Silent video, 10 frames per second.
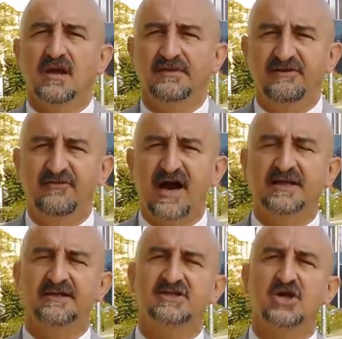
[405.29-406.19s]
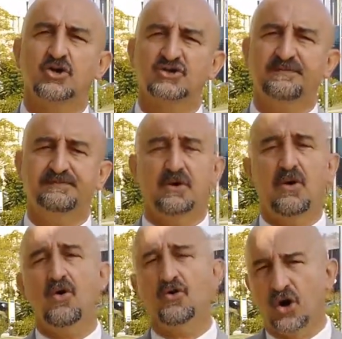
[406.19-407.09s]
define this concept,
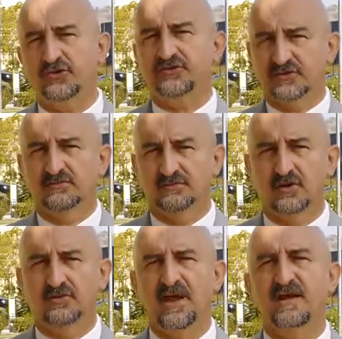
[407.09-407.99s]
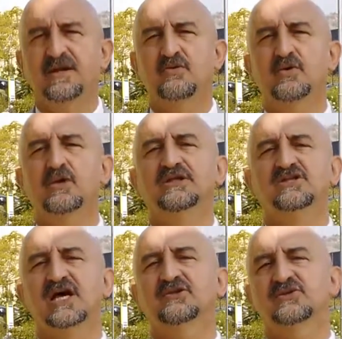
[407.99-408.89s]
or not, or maybe we will
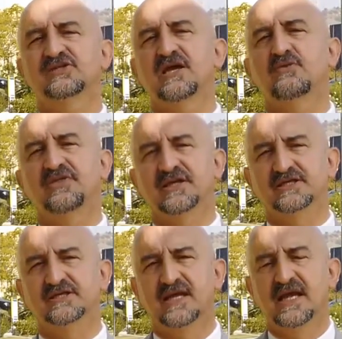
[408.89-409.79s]
decide to stay with it.